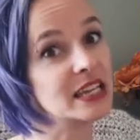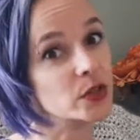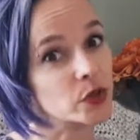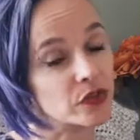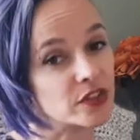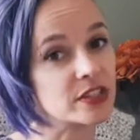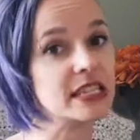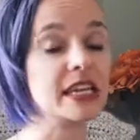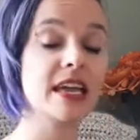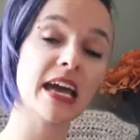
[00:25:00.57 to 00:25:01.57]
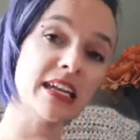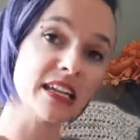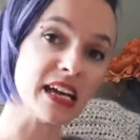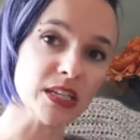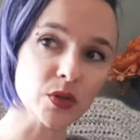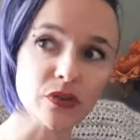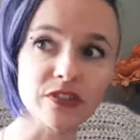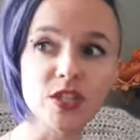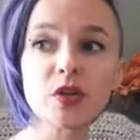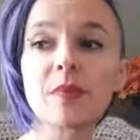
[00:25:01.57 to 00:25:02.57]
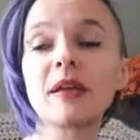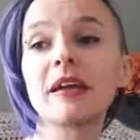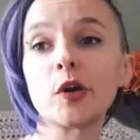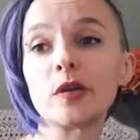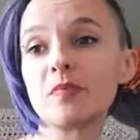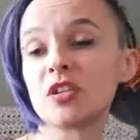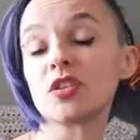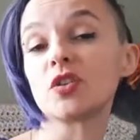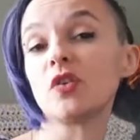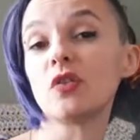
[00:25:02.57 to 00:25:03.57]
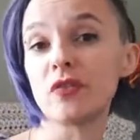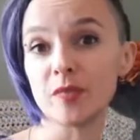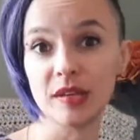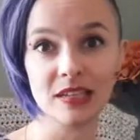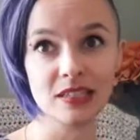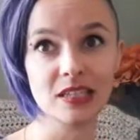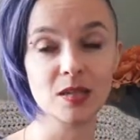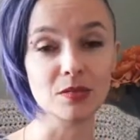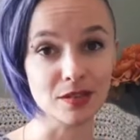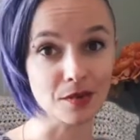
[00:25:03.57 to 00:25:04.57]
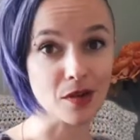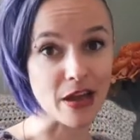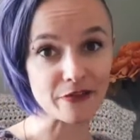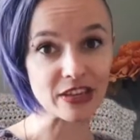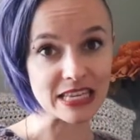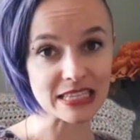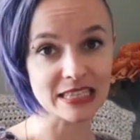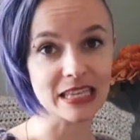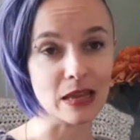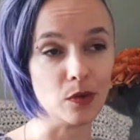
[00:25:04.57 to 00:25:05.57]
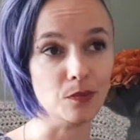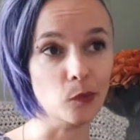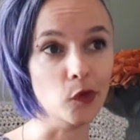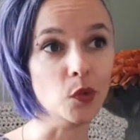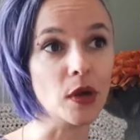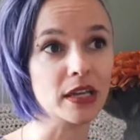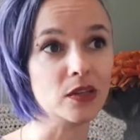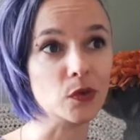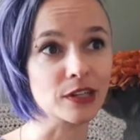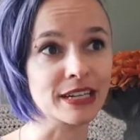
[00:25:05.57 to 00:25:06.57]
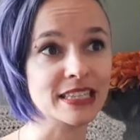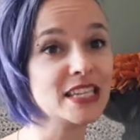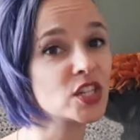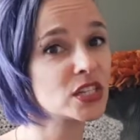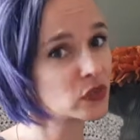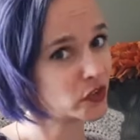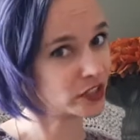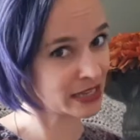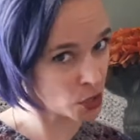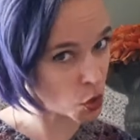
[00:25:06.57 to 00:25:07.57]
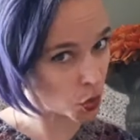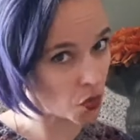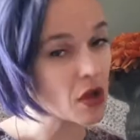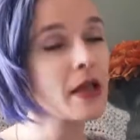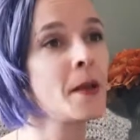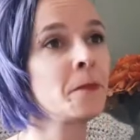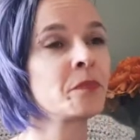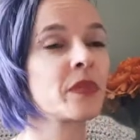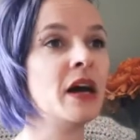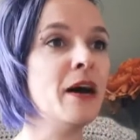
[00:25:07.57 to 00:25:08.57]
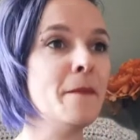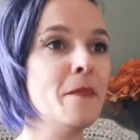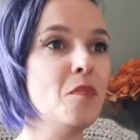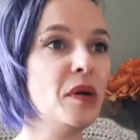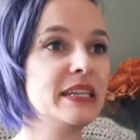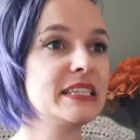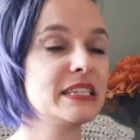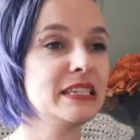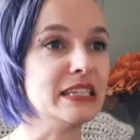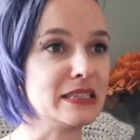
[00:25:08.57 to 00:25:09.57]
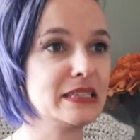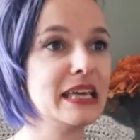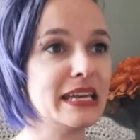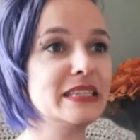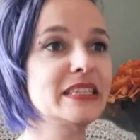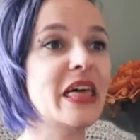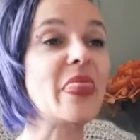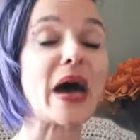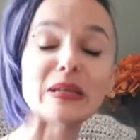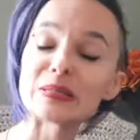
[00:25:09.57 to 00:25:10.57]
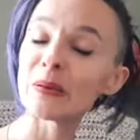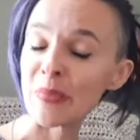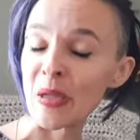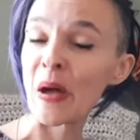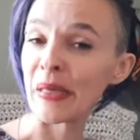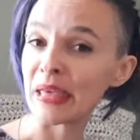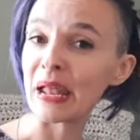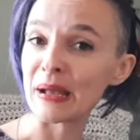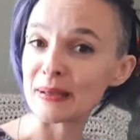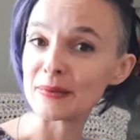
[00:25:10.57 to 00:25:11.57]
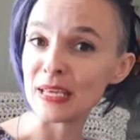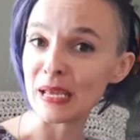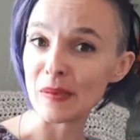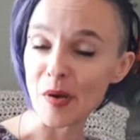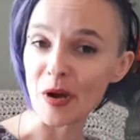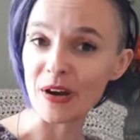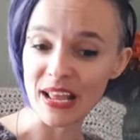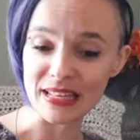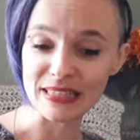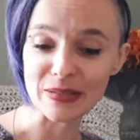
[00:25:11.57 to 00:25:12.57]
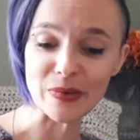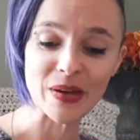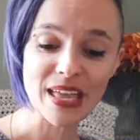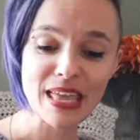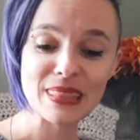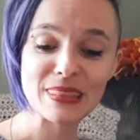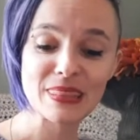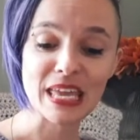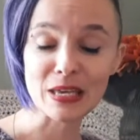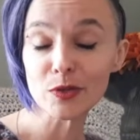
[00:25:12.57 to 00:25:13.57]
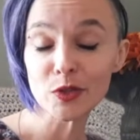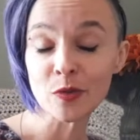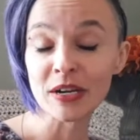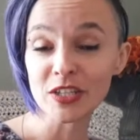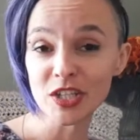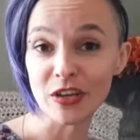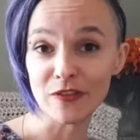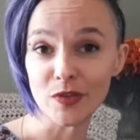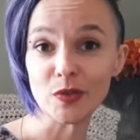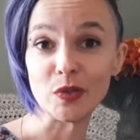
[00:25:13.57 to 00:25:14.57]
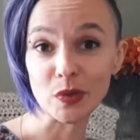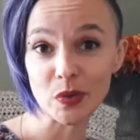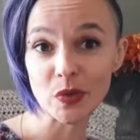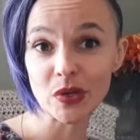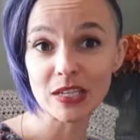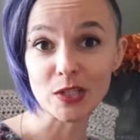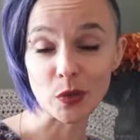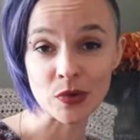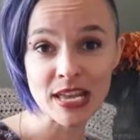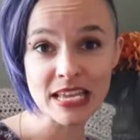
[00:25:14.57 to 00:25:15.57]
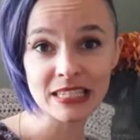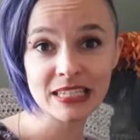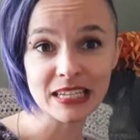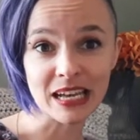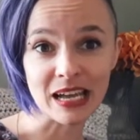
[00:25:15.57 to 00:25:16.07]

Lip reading: I don't know if they're staying in Canada, I don't know if it's Europe. It could be just all over, because the WWF is a worldwide organization as far as I know. But yes, that is something that I am taking part in. So thank you so much if you do donate.